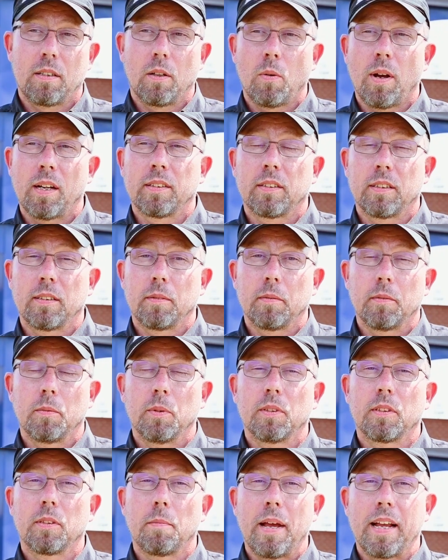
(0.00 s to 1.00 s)
The quest
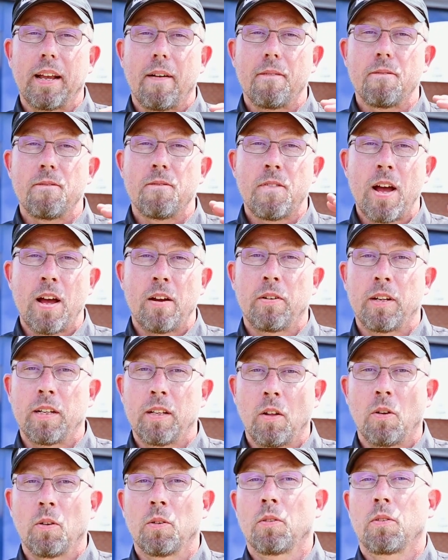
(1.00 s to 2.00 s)
was to make a very
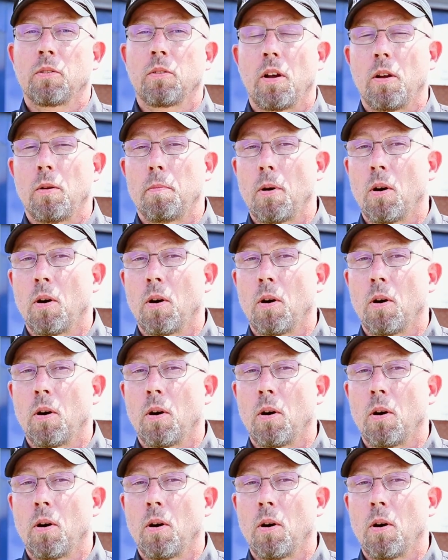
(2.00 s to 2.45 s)
long throw